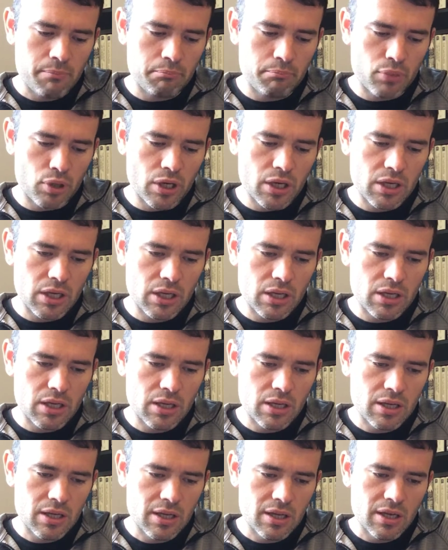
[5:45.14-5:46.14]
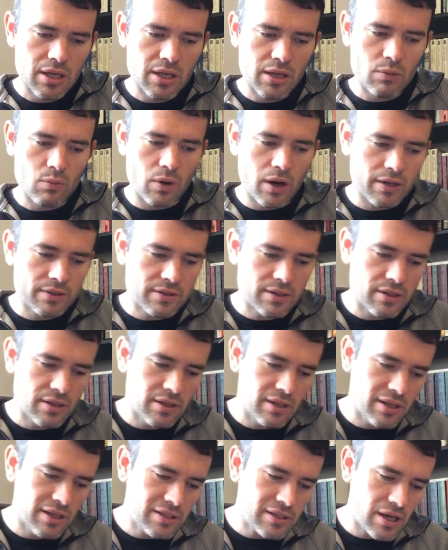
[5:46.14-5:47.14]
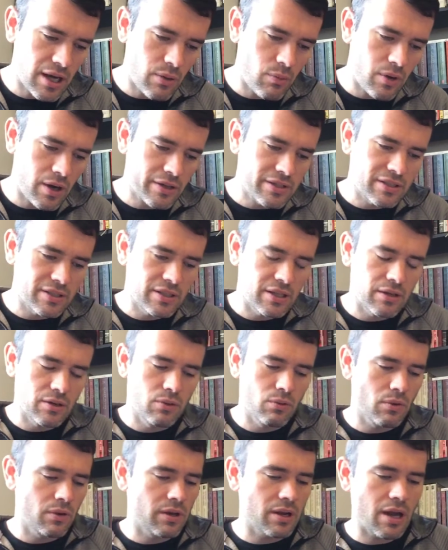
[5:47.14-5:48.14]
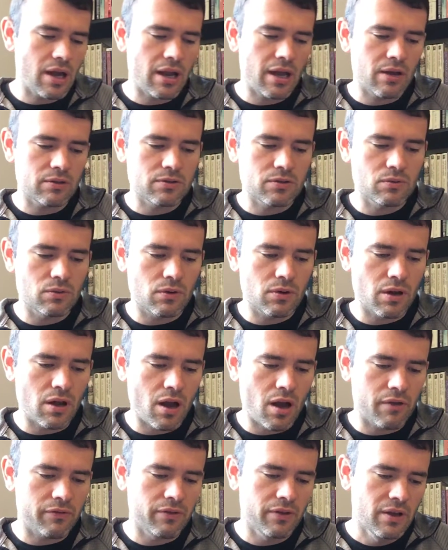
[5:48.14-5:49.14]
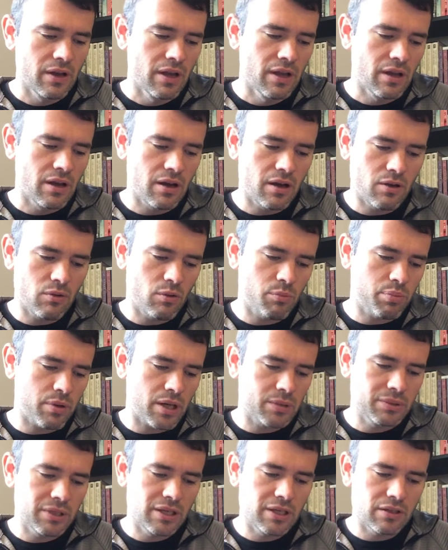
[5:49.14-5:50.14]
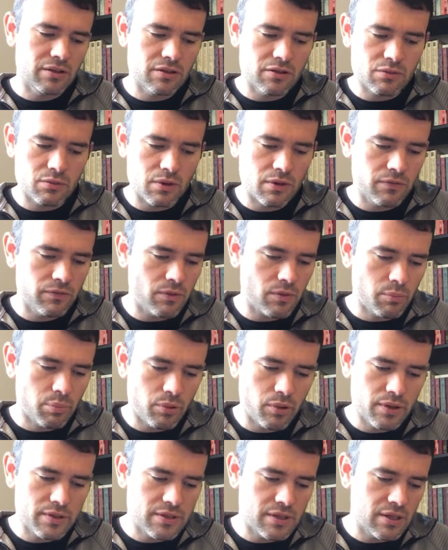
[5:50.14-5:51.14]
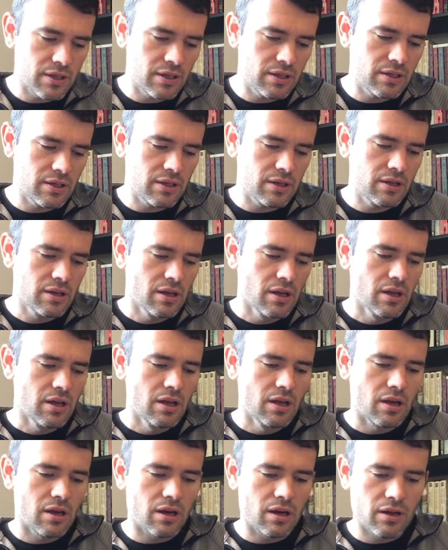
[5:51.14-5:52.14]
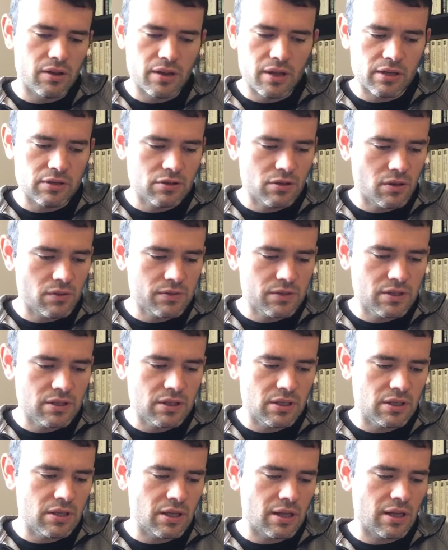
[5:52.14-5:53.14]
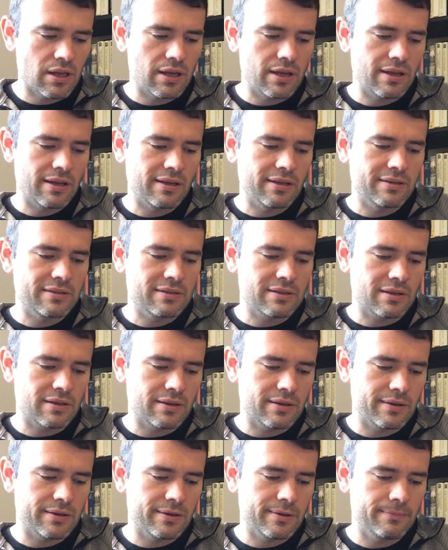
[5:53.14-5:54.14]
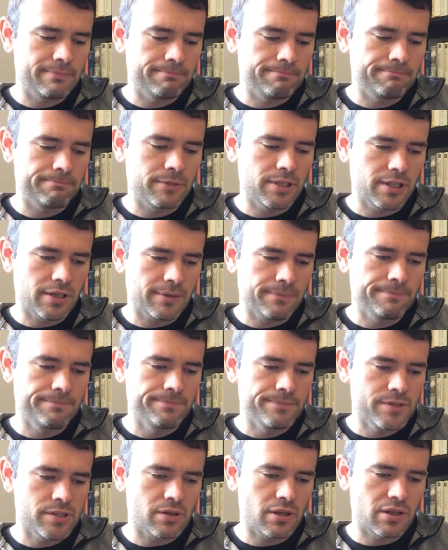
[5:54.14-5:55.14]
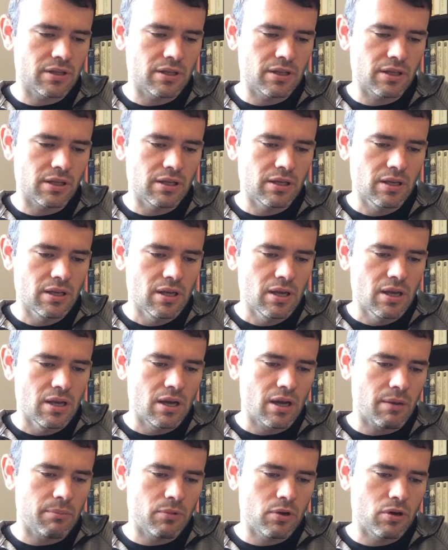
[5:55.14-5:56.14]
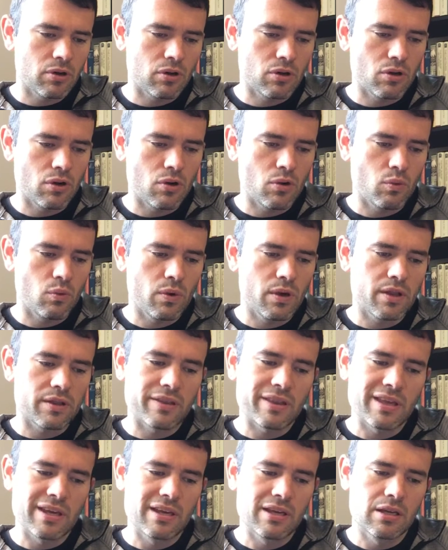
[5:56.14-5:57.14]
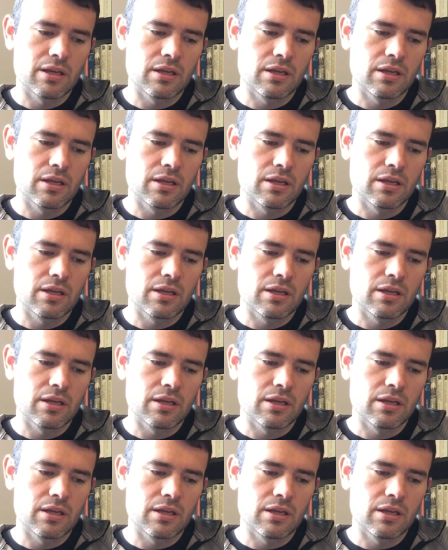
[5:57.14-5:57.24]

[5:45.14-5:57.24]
Brady and Watson. And he's got Watson in, who will not outscore Goff. Hunt will probably get the 24 points that he did, that Jones did. And, yeah, so I think I'm going to go with